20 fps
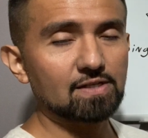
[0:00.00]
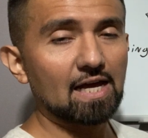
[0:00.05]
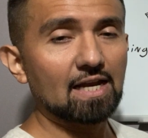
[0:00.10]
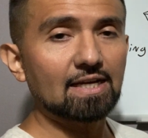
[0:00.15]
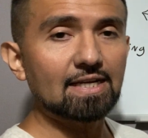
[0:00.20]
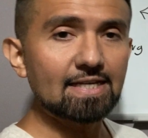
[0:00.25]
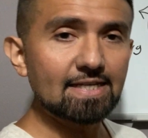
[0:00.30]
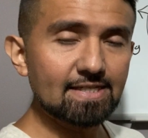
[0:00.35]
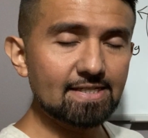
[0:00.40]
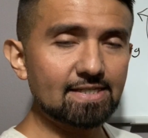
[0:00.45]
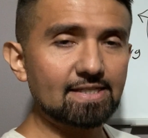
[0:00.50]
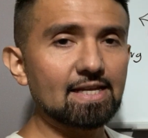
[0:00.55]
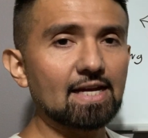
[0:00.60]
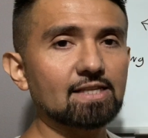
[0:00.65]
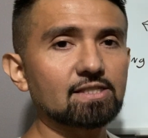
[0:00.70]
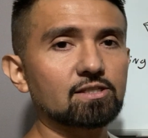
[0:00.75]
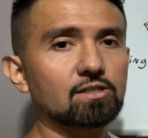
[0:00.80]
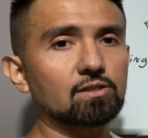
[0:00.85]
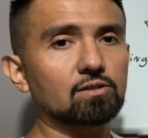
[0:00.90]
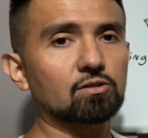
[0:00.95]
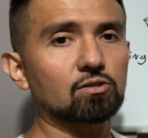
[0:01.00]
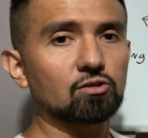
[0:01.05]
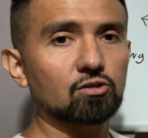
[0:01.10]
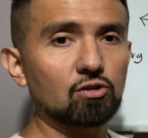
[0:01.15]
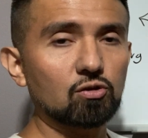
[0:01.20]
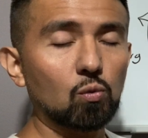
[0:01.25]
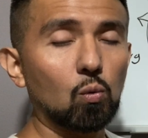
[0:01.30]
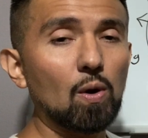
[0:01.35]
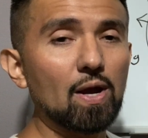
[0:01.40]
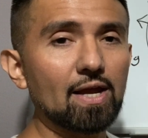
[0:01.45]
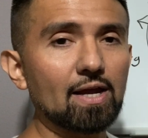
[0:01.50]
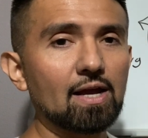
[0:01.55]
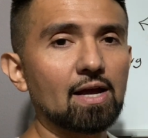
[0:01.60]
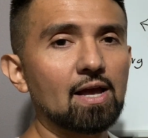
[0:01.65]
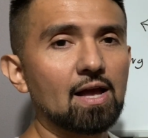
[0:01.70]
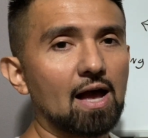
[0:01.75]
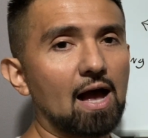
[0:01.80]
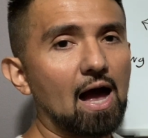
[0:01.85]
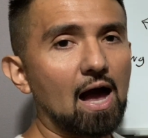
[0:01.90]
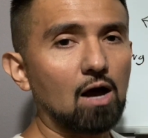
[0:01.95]
At least that's the way
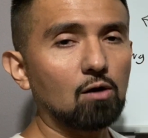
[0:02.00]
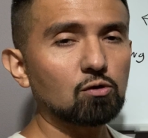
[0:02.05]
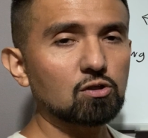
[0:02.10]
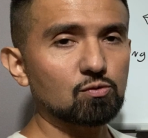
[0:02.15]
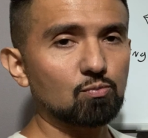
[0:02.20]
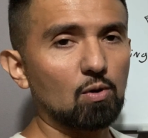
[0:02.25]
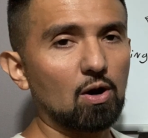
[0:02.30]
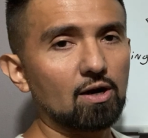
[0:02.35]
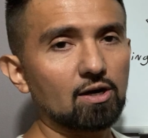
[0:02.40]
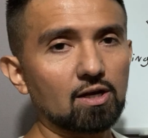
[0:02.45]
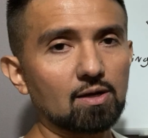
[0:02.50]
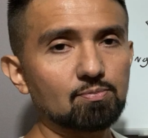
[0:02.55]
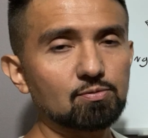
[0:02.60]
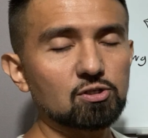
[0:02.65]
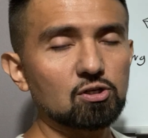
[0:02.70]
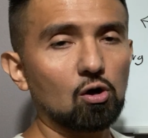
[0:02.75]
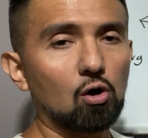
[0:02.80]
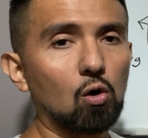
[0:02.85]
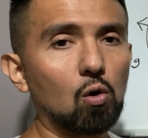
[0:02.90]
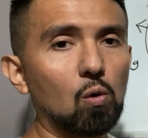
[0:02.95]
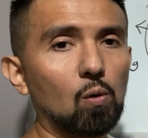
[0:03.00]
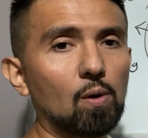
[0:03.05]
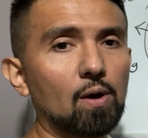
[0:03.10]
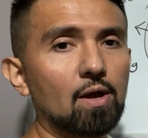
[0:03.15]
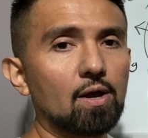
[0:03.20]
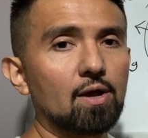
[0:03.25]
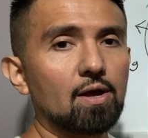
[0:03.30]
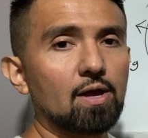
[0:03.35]
I was brought up. So